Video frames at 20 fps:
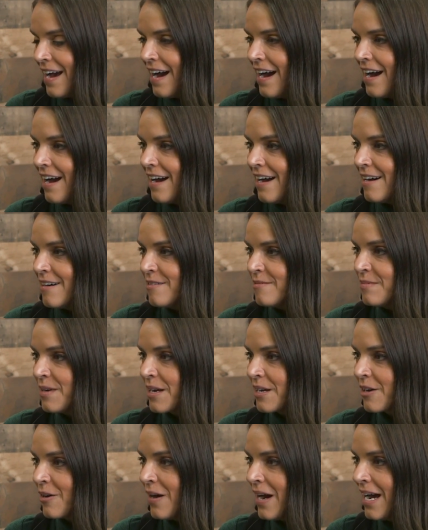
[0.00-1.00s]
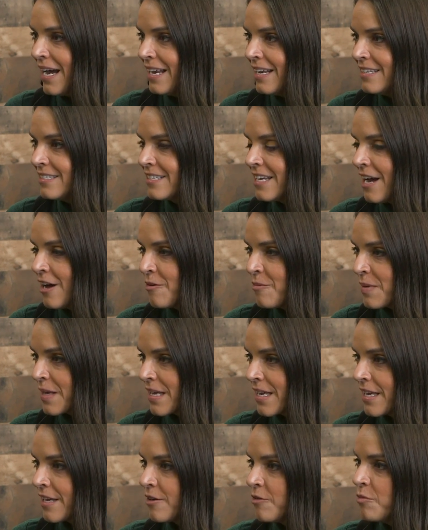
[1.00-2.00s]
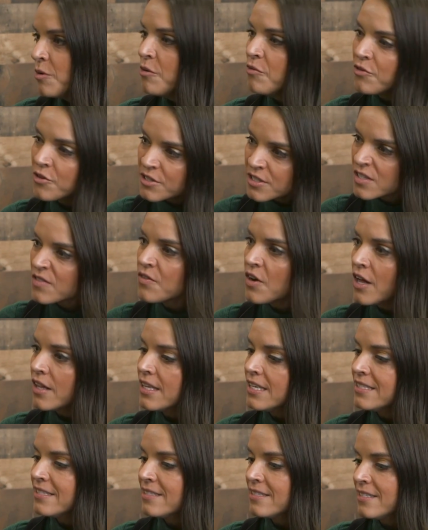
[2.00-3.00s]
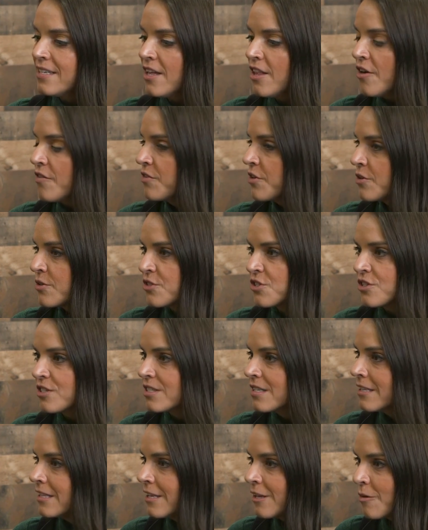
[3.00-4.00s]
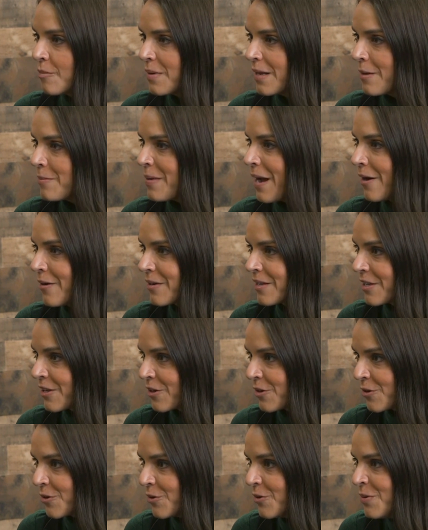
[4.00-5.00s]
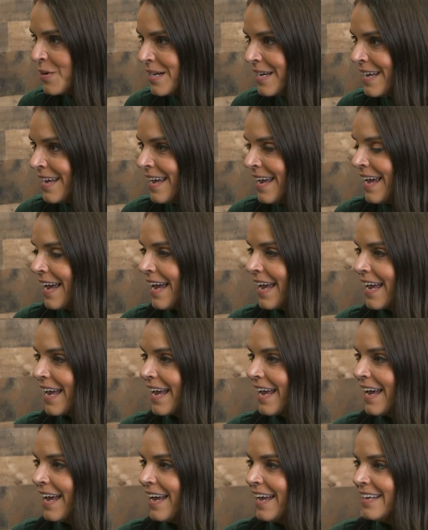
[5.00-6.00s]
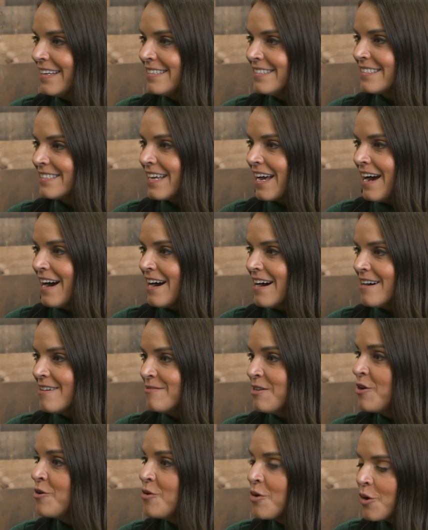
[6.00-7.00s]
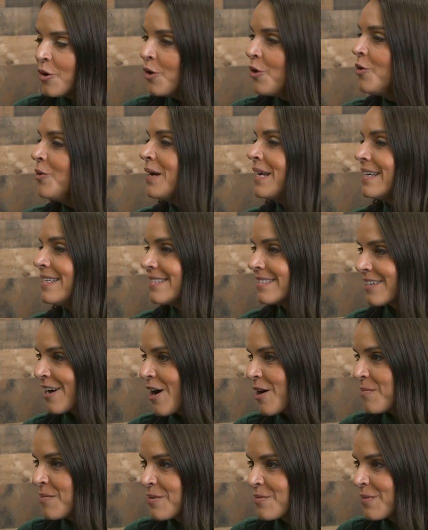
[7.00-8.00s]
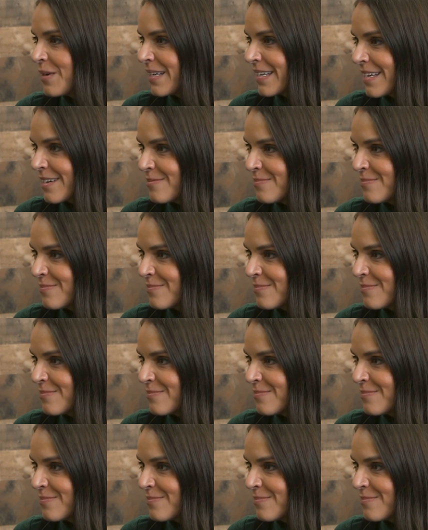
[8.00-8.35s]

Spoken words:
Go ahead and tell me, well, first of all, let's tell our viewers just a little bit about you. And who is Carmen Williams?